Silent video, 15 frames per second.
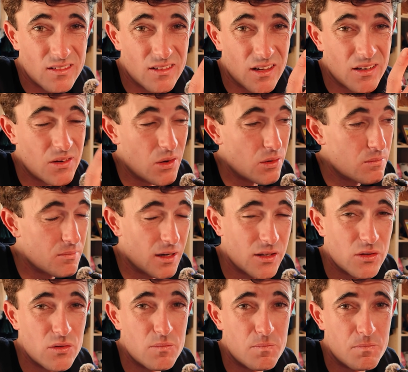side note, my
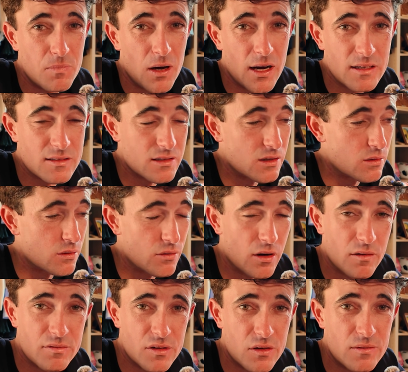new bikes are going to
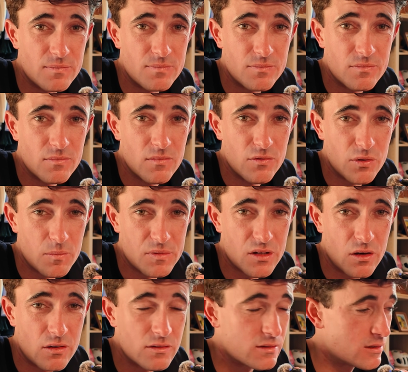arrive soon from
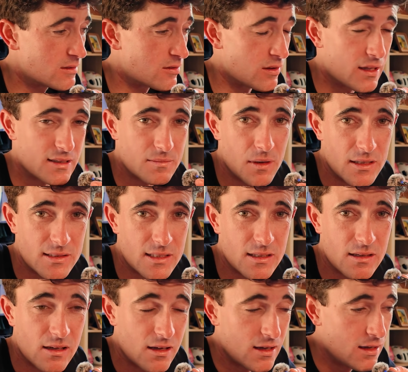Scott, so that's
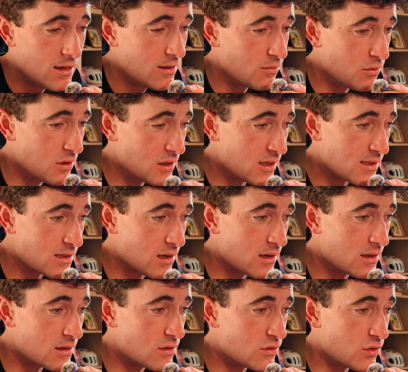amazing. Really
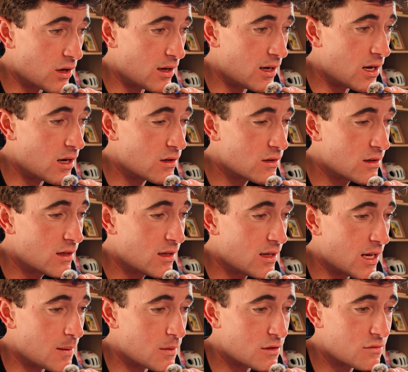excited to try out
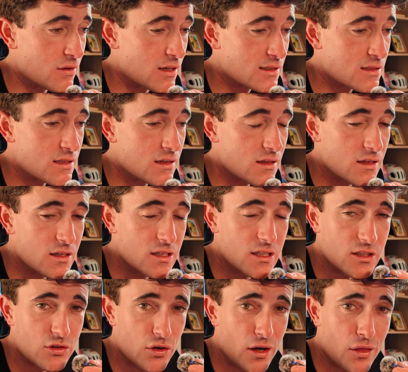how much faster
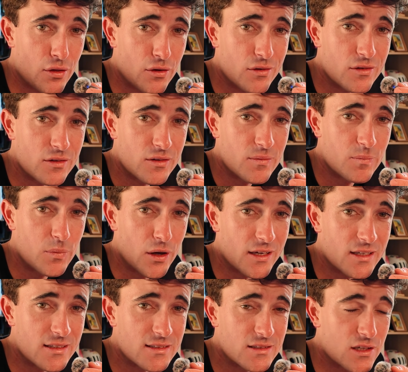the triathlon
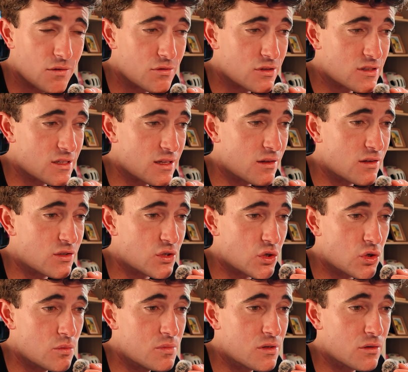bike is. Obviously the
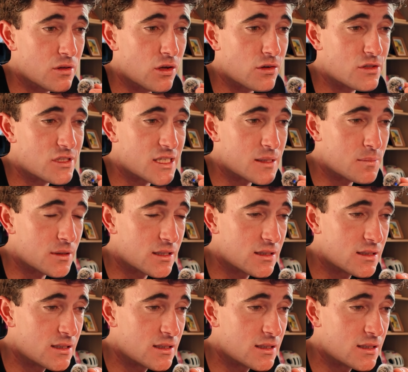tubes are a lot deeper,